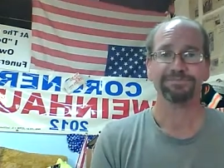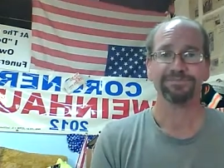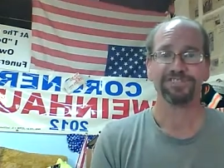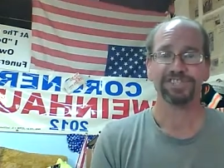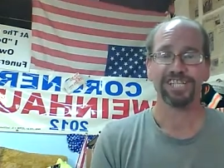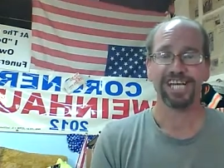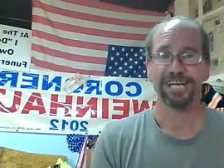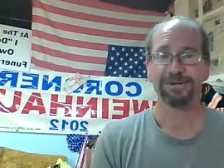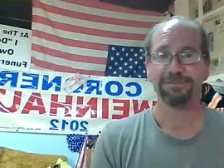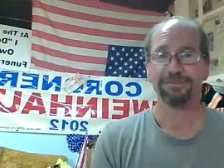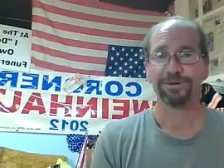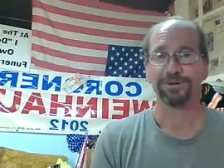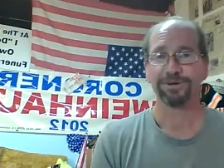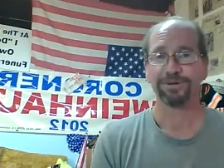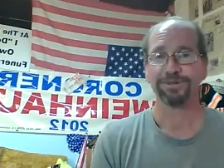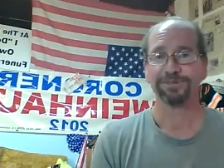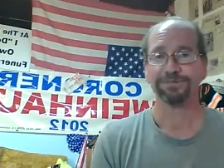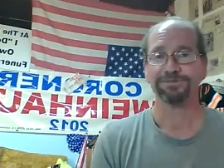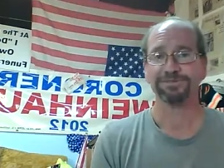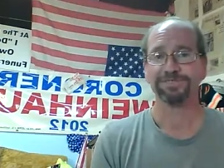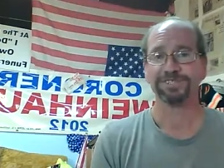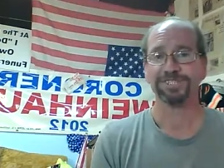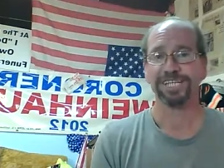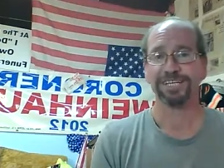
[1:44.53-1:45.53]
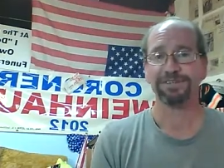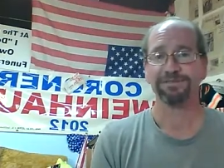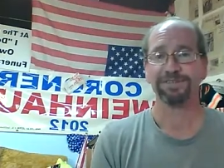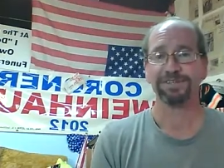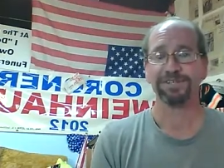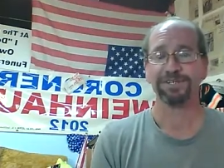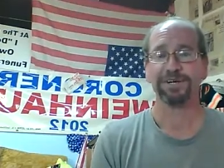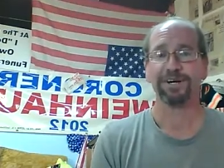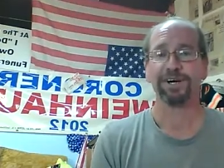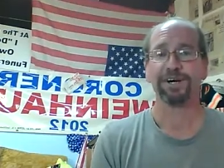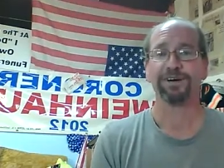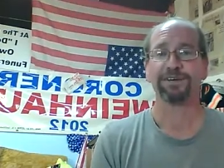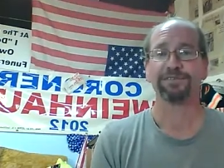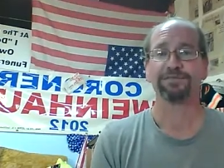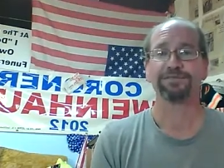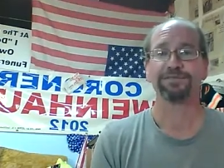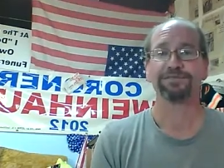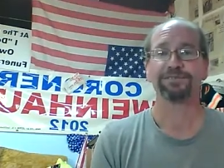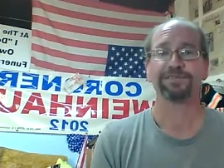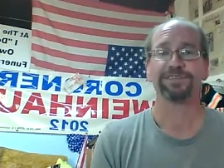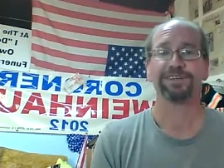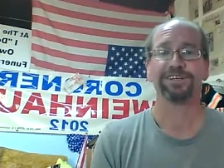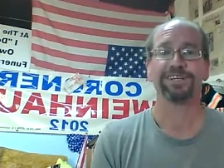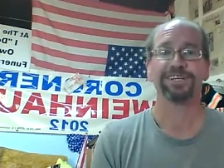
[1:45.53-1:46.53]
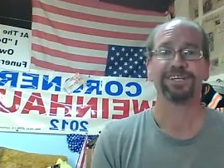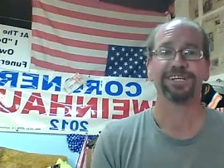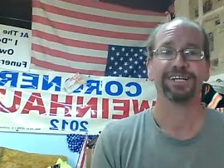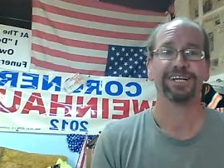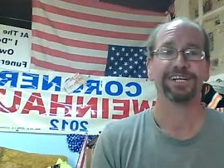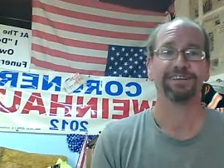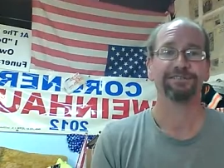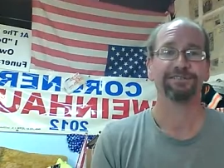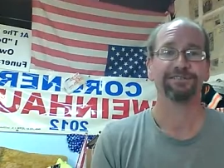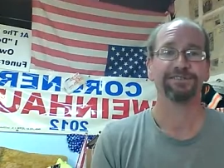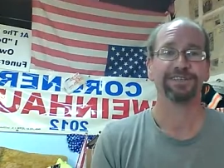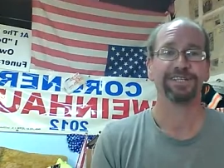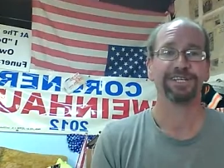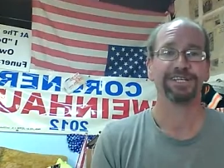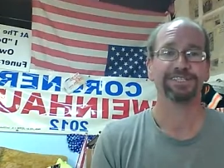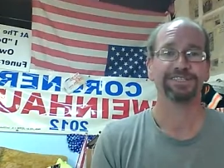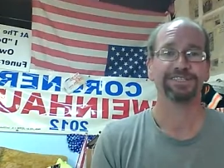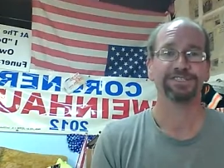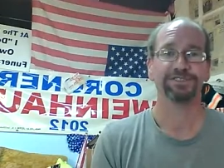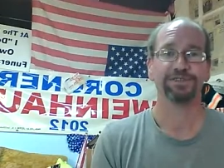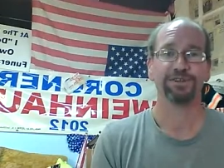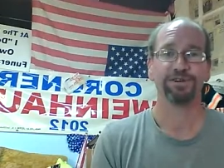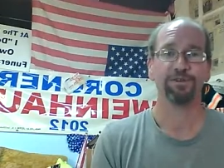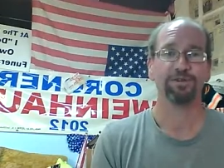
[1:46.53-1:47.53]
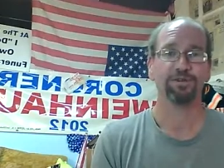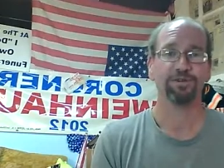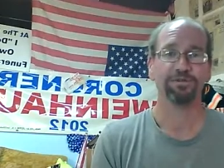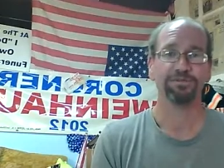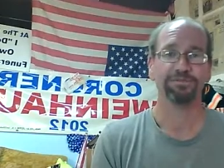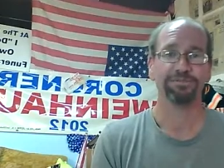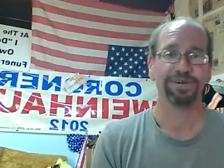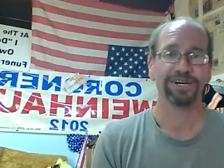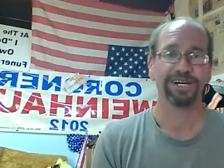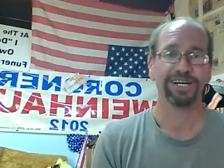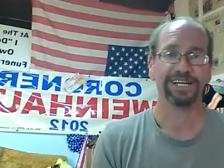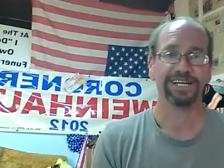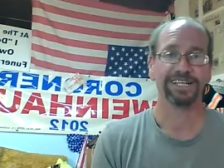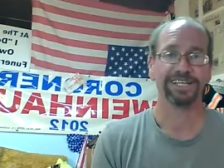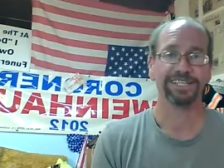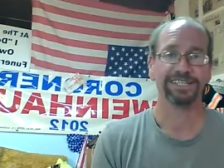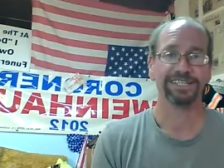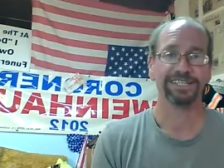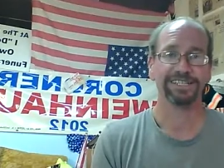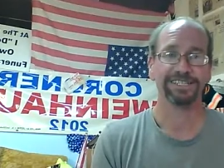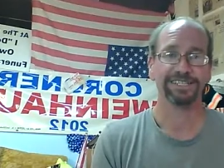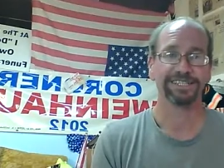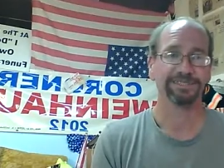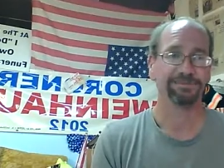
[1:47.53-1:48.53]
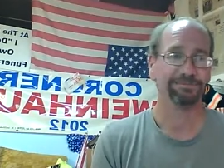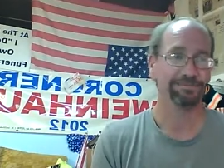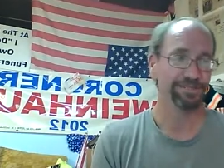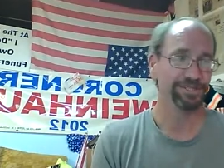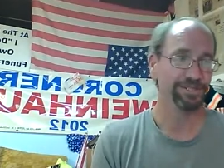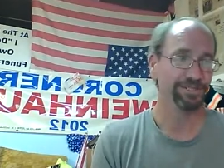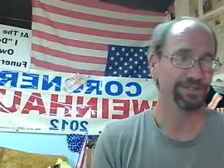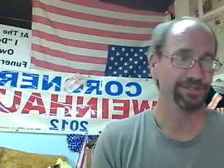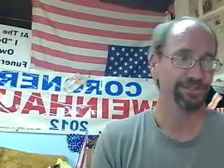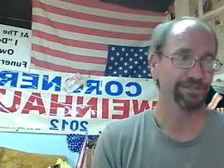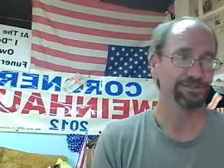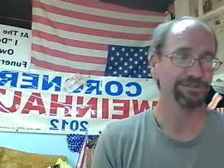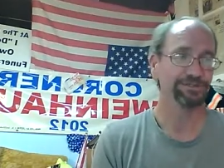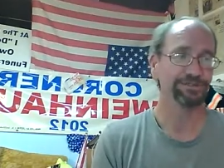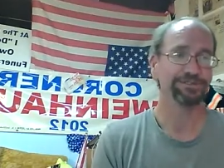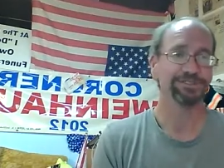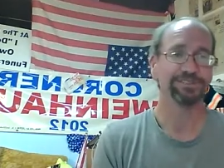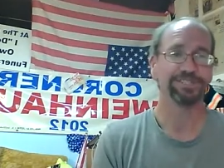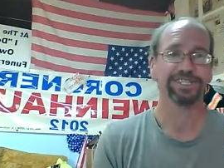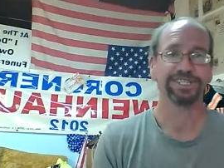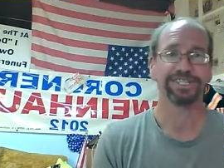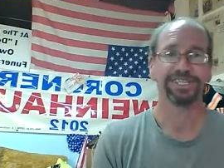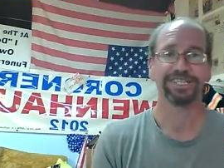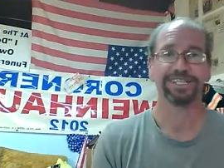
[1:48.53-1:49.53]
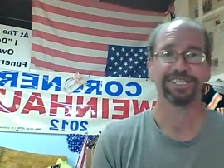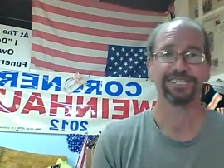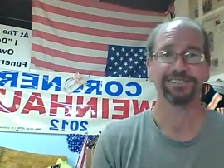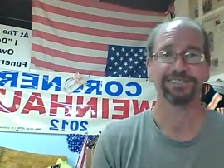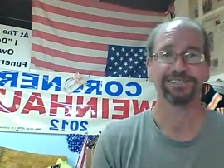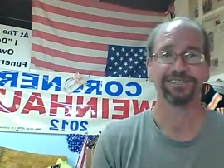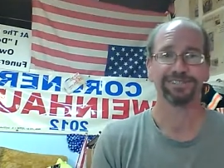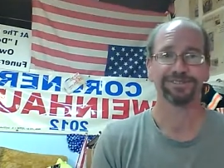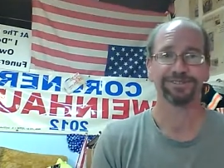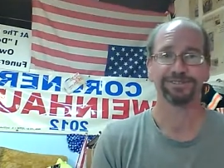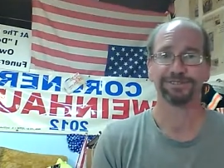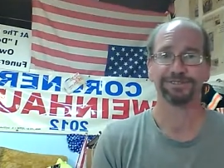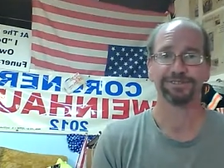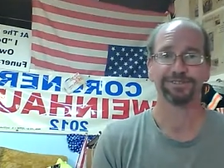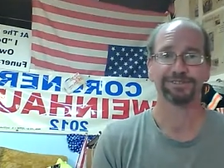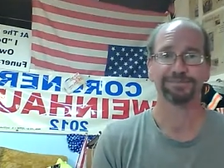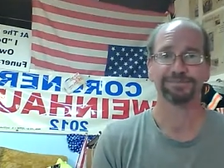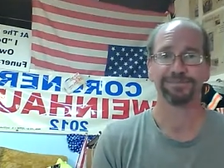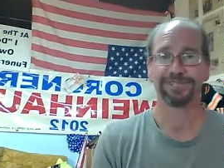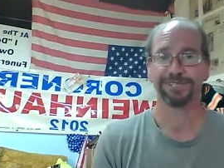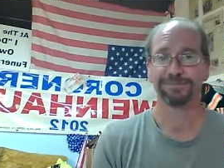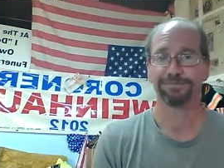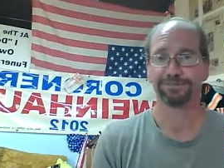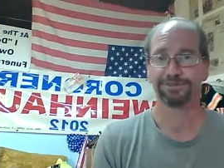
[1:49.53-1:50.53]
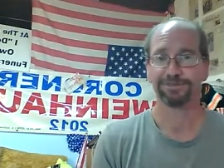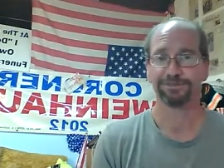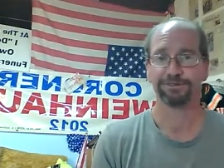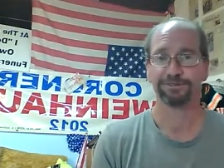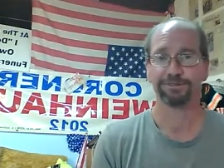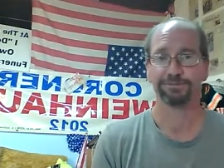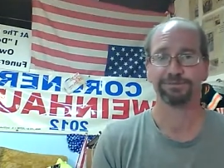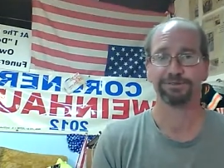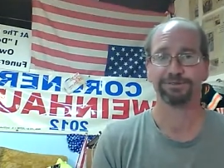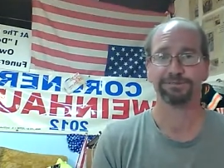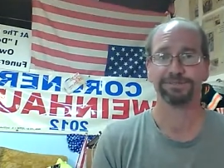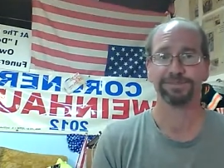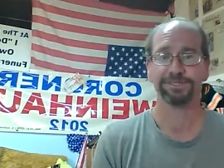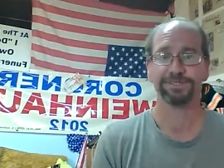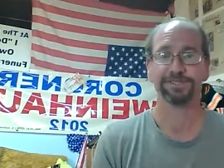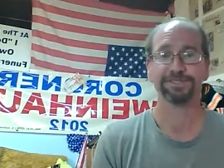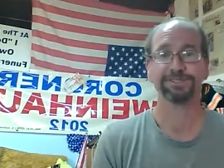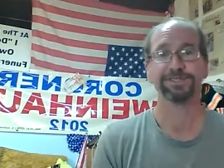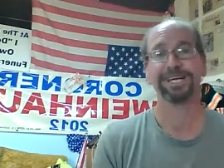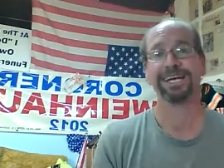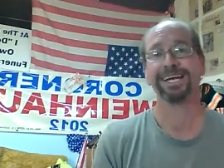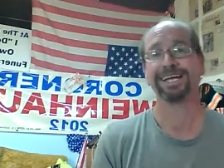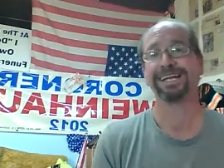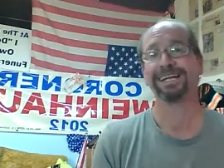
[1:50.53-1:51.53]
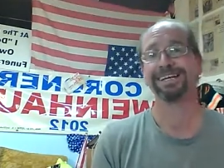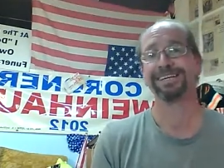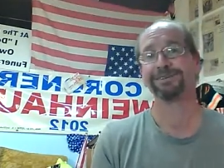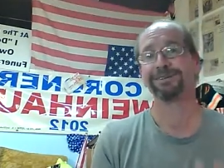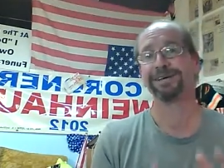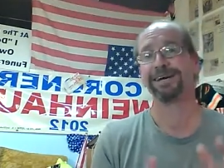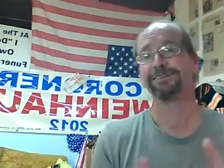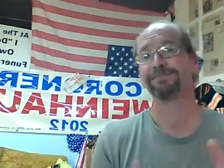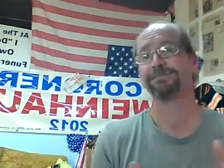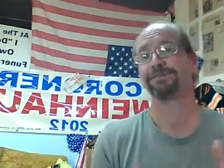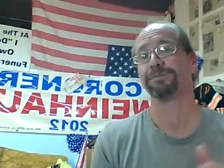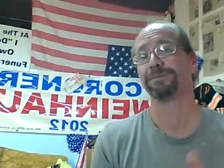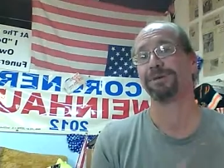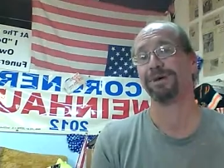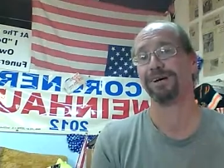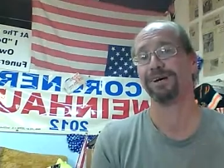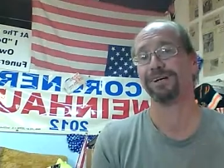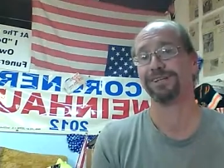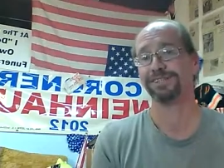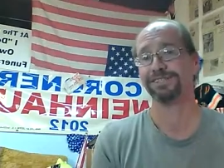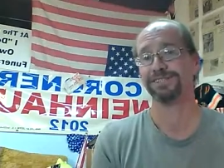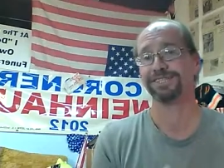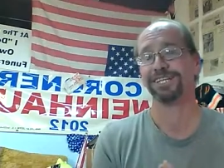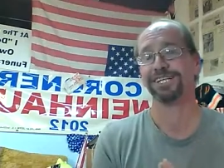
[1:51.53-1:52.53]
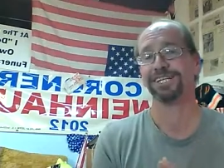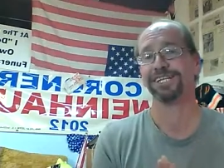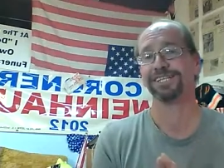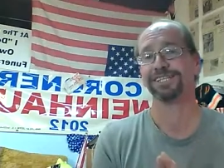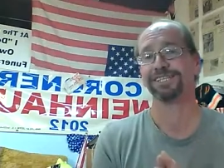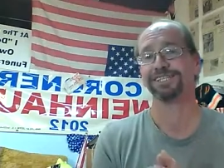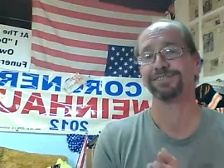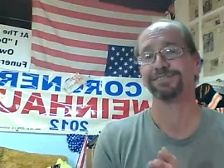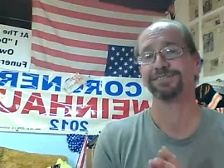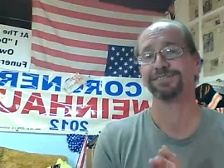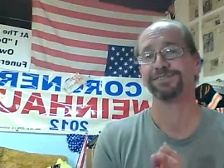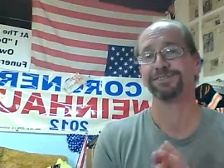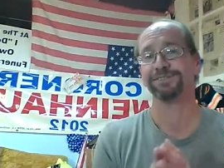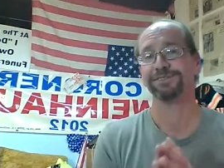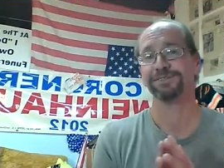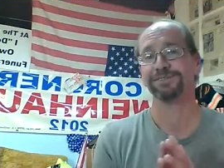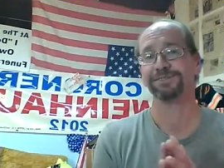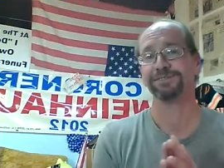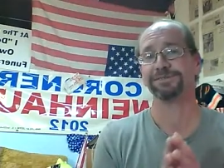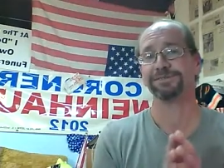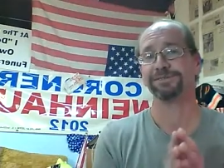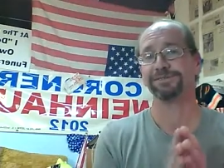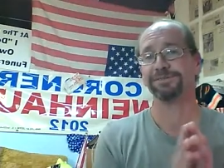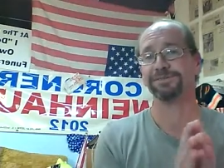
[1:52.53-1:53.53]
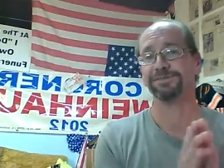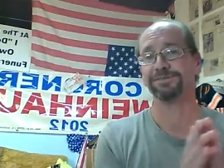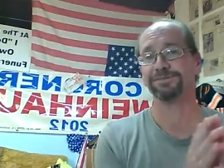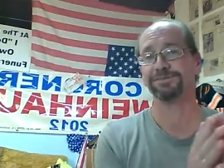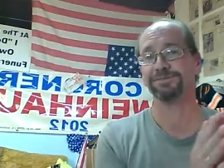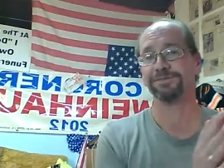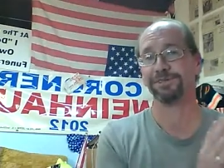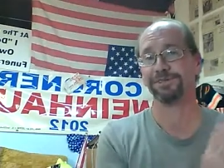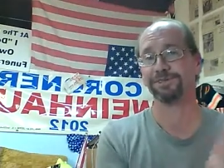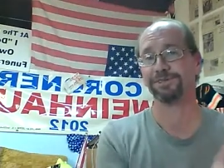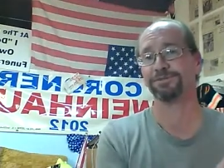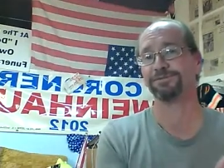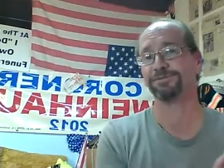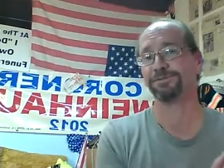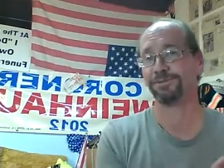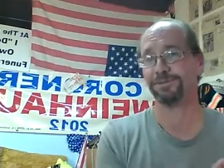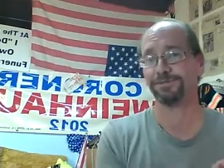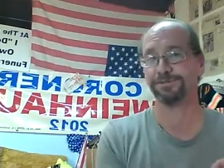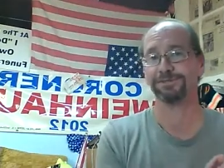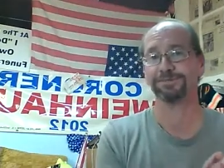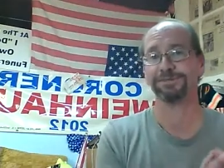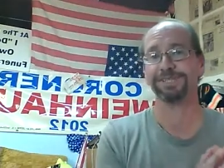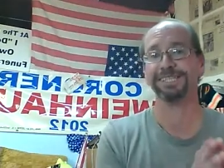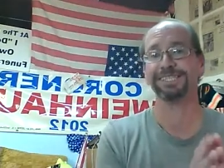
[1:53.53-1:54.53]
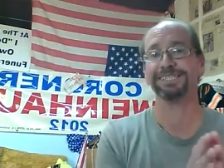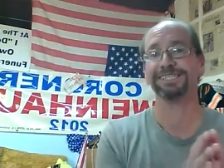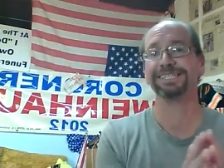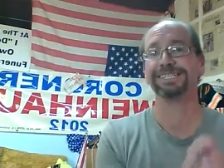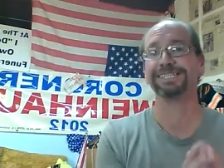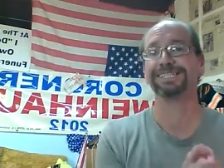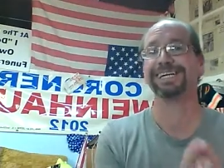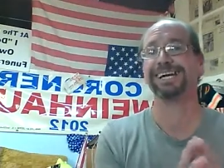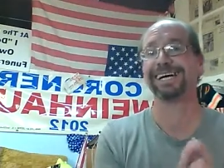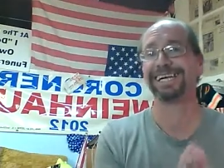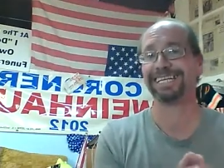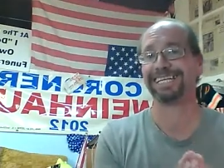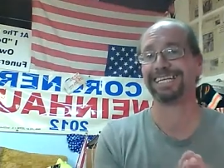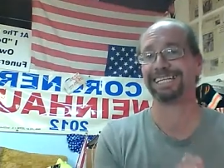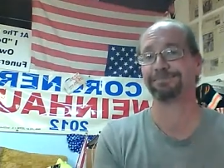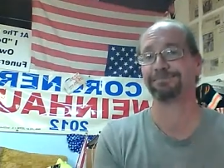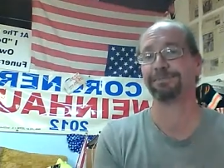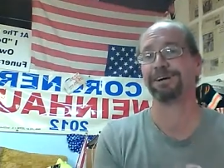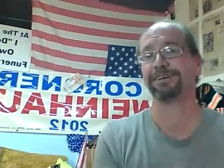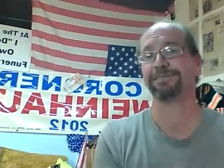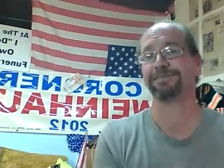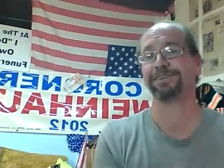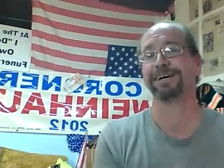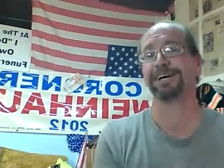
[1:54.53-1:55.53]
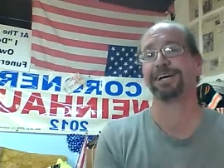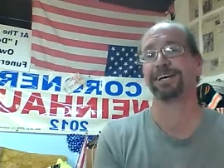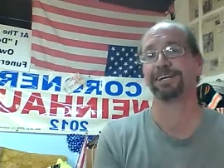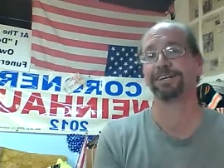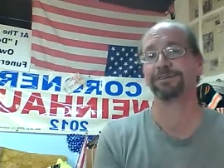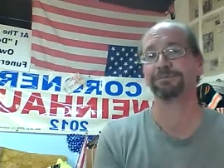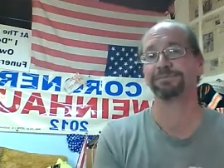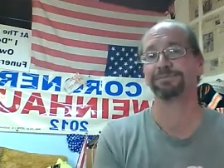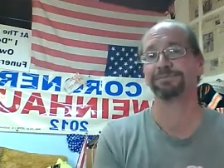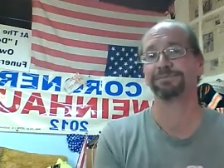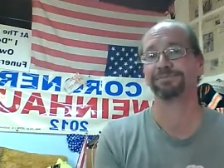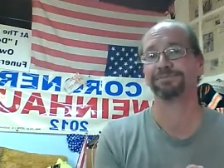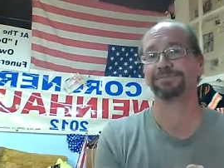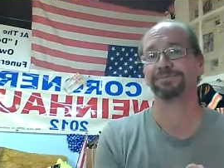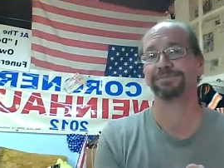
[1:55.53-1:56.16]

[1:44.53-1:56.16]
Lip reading: chambered and safety off after they stole my computers and also took my prescription pills. And I do have to apologize to Sergeant Folsom. He did not get my Valium.